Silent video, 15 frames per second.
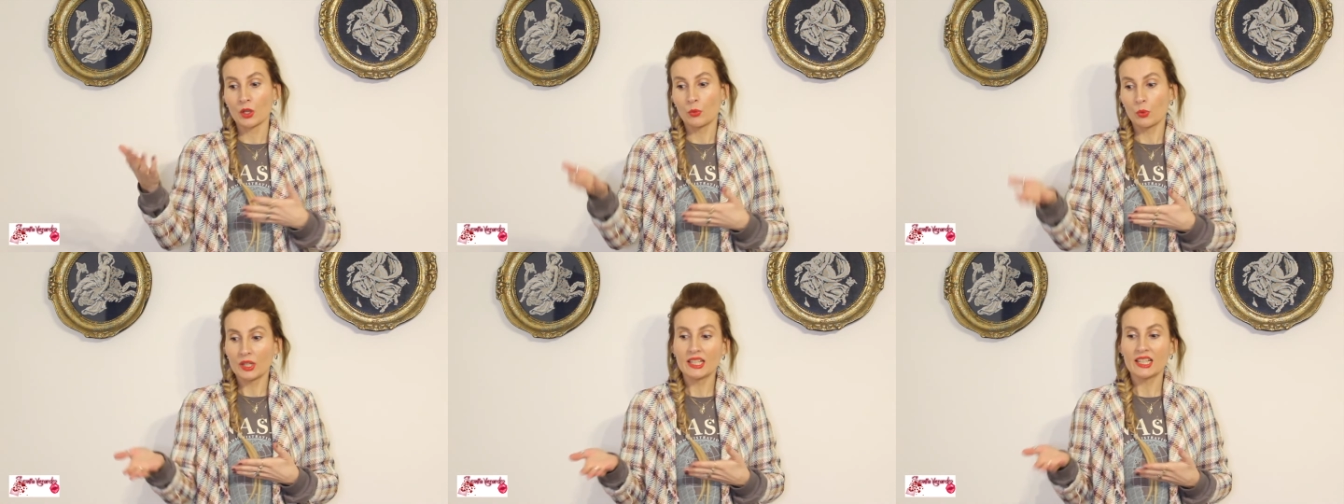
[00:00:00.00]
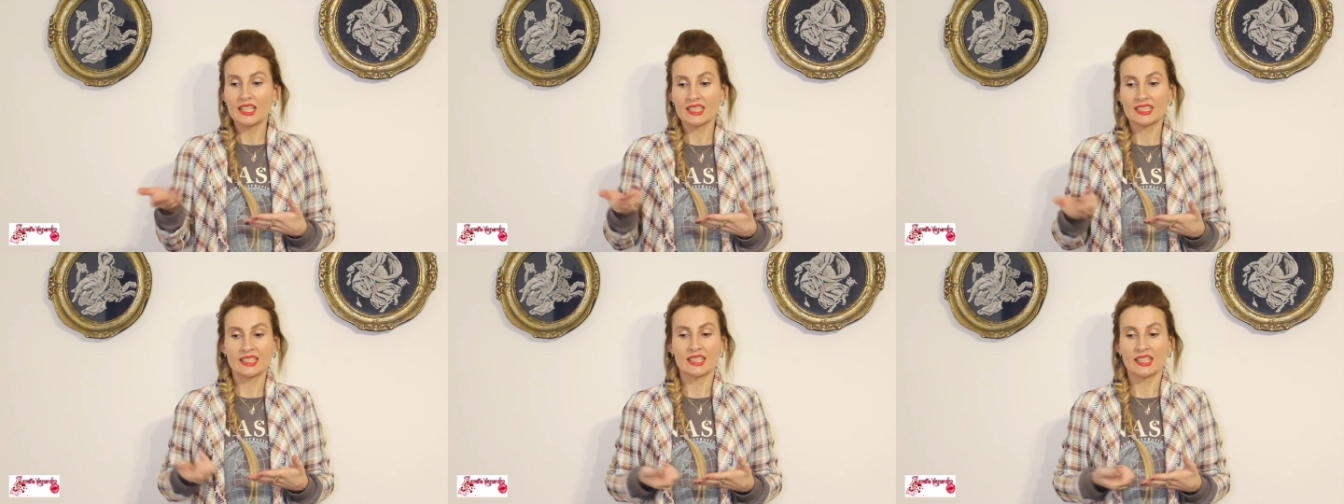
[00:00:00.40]
with
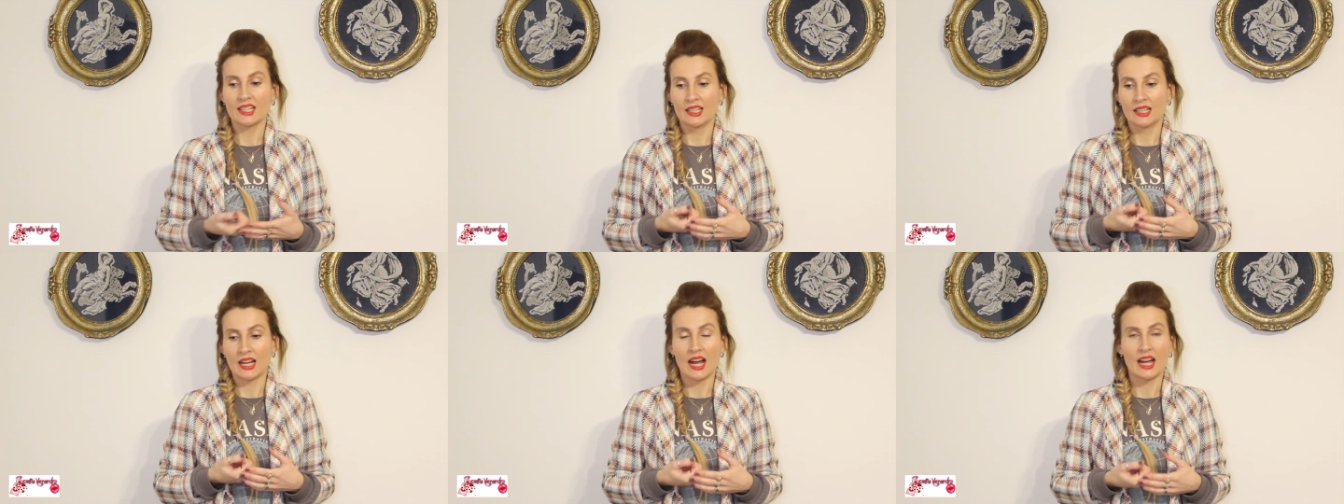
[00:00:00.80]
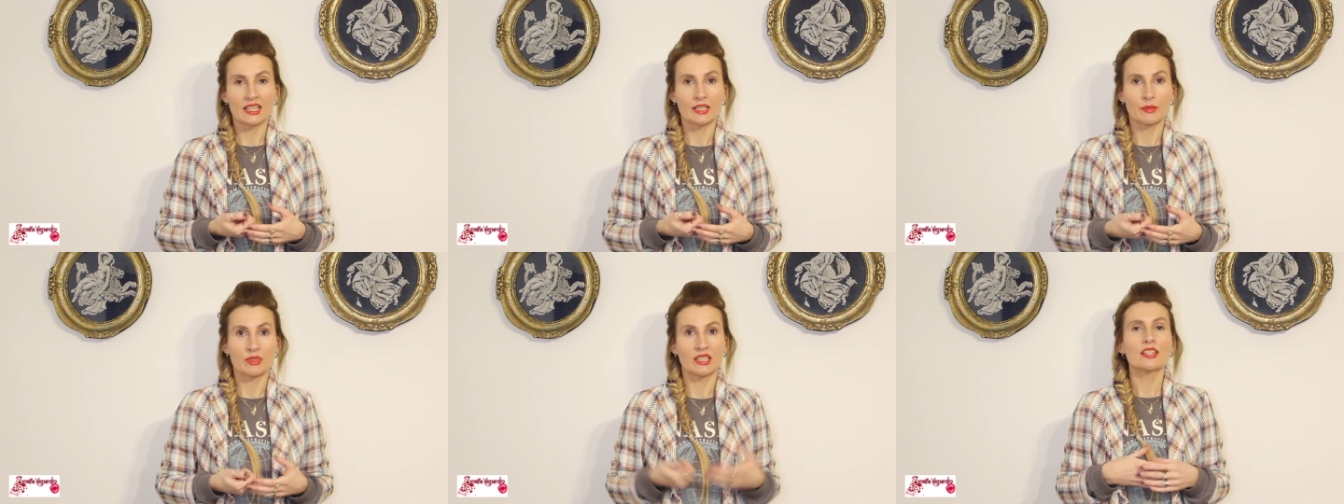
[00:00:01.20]
these
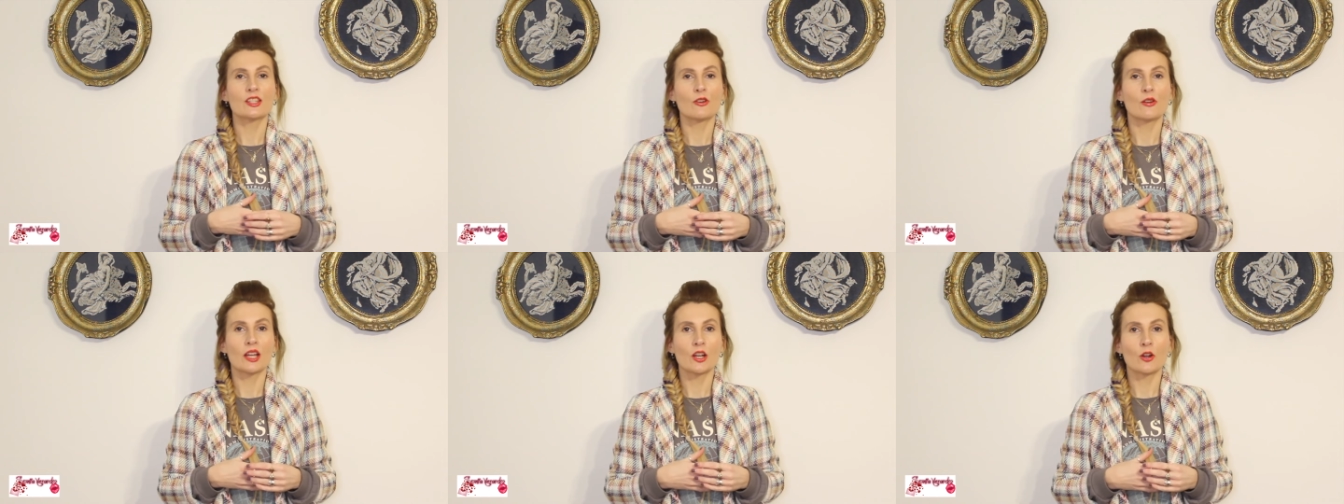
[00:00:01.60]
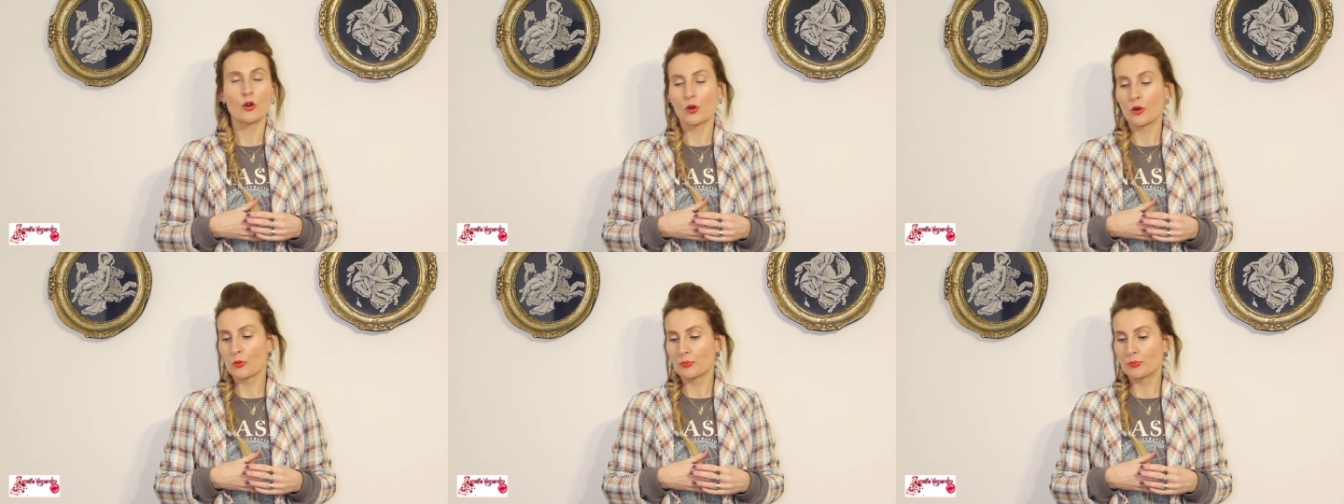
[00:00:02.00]
items, so I
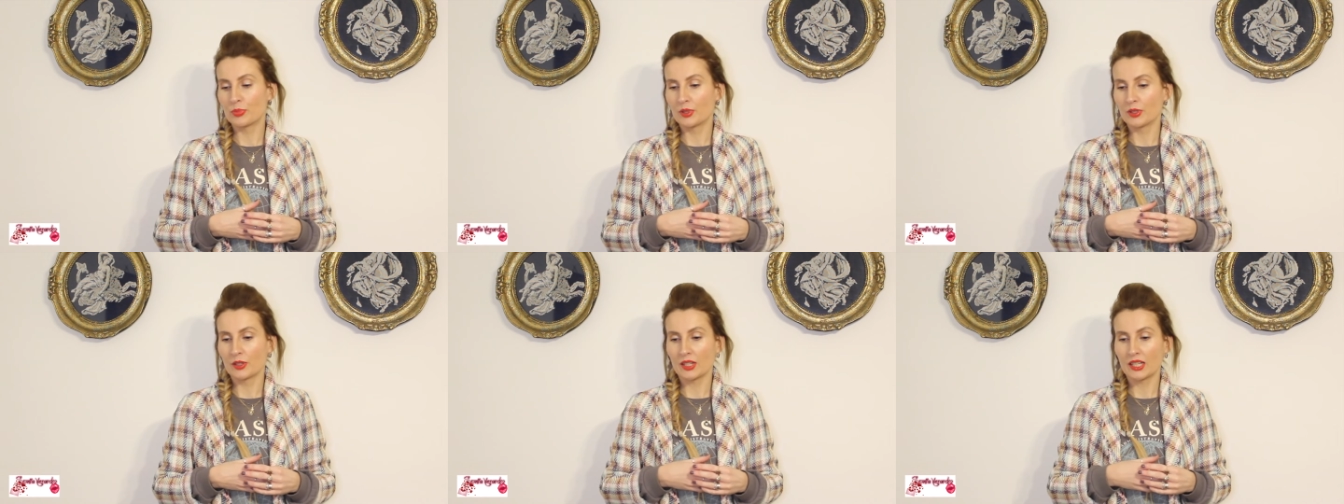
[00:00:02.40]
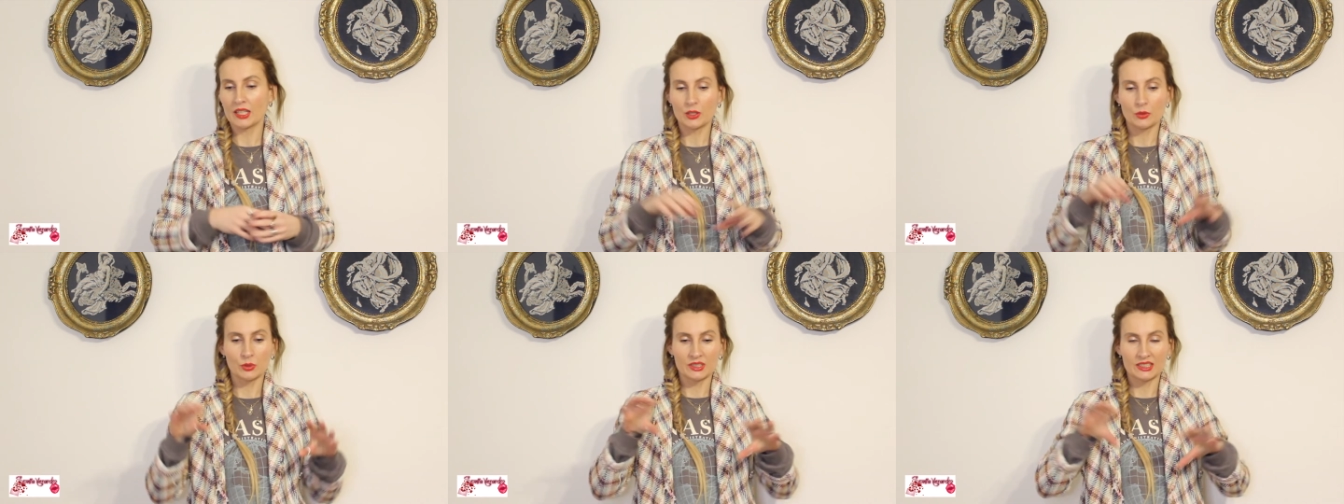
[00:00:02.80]
hope
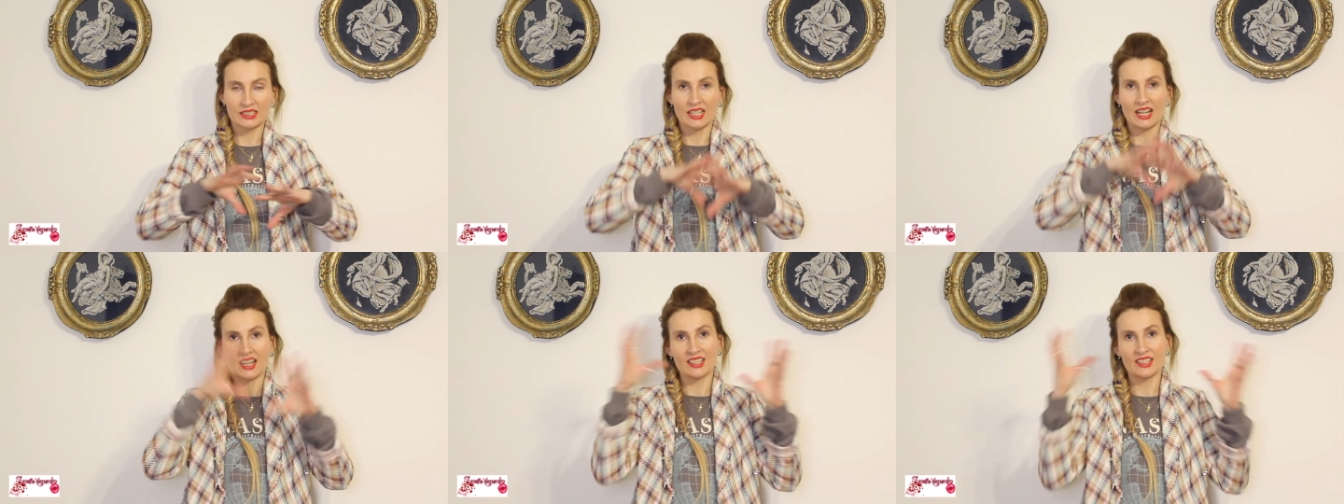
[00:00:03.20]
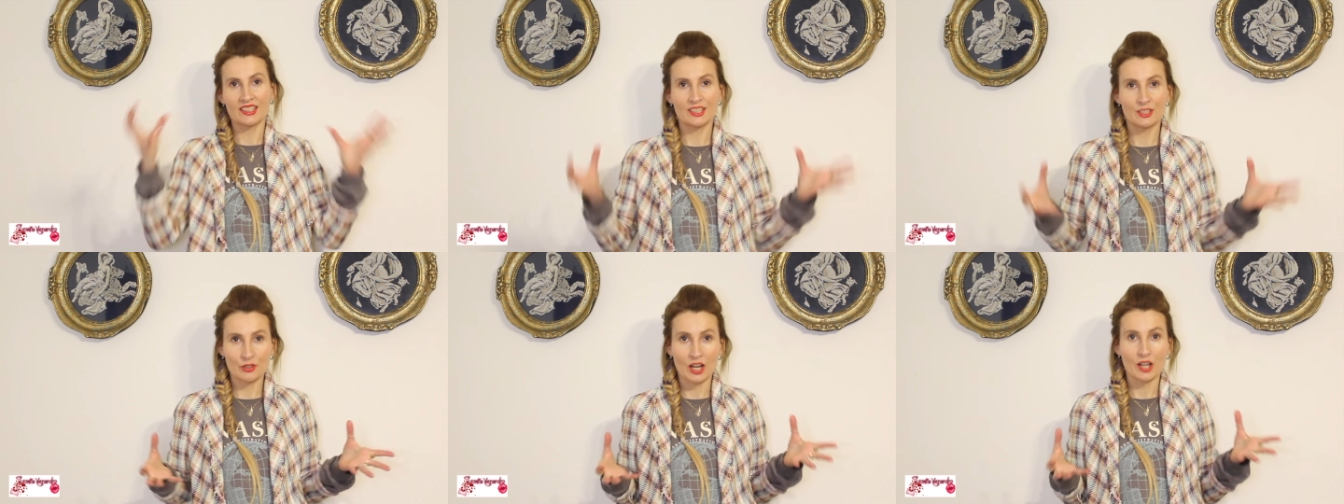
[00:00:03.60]
it was a
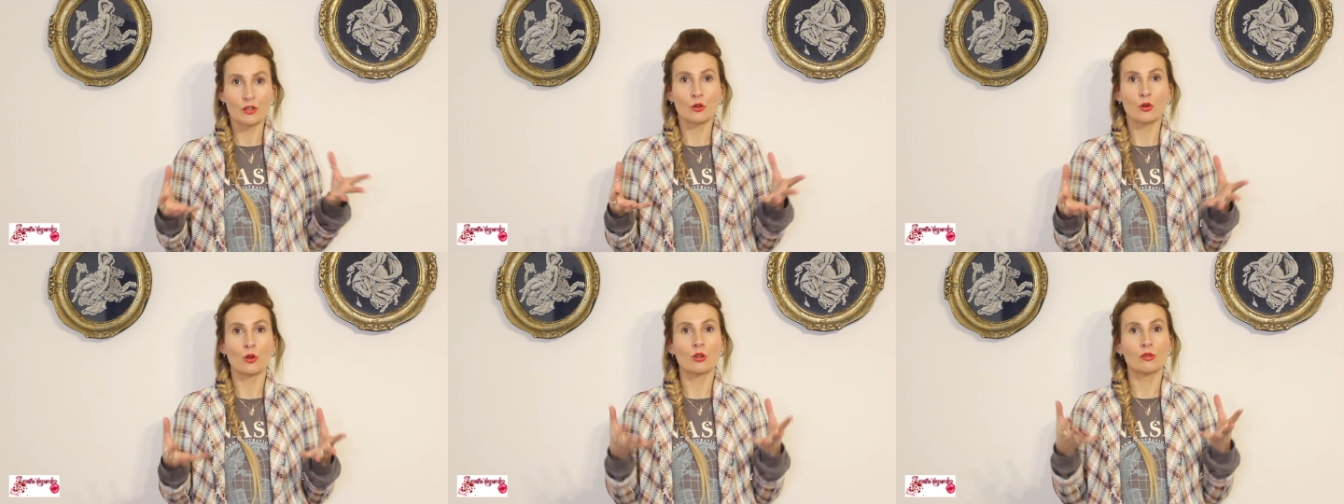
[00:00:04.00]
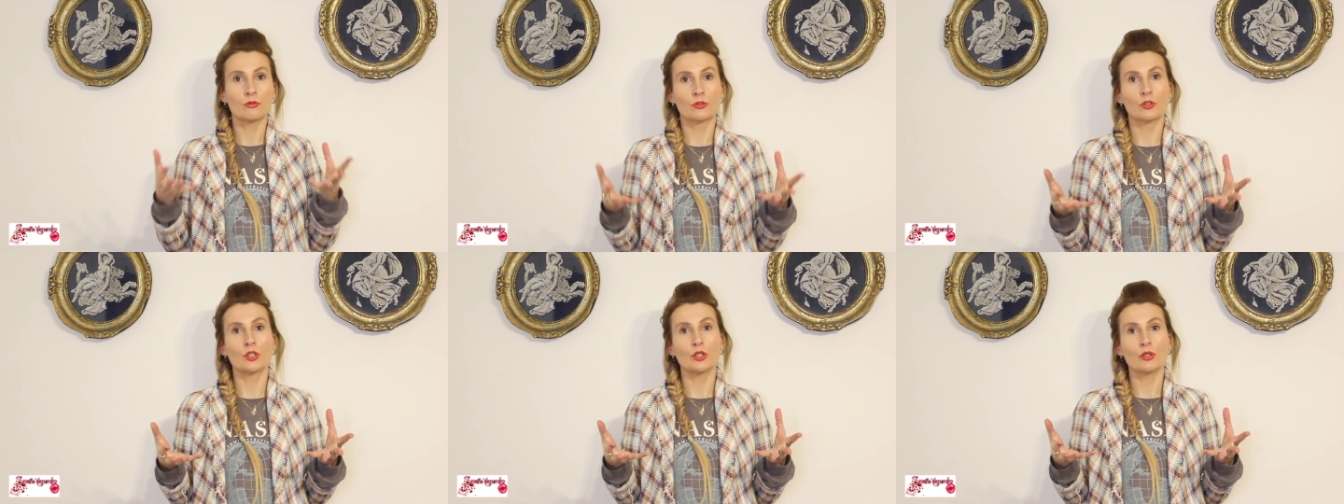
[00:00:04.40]
nice try and haul
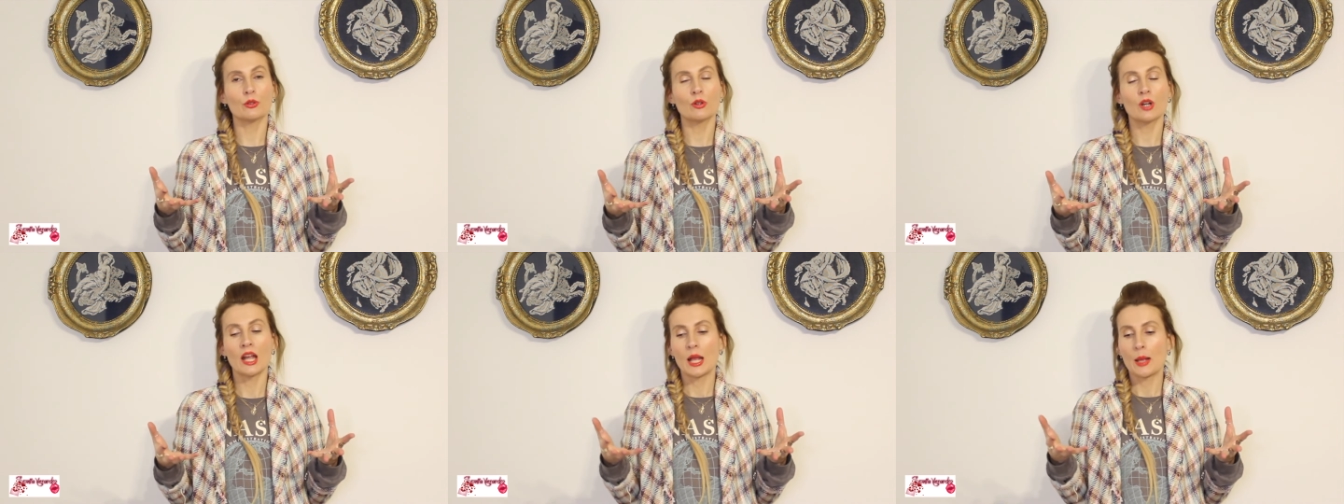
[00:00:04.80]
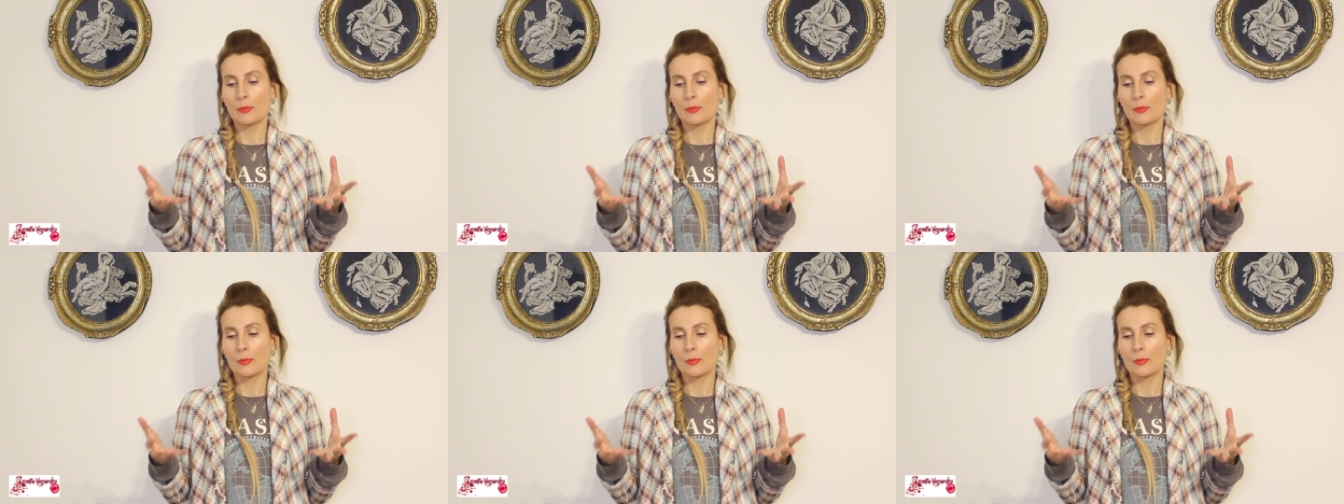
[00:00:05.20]
for you,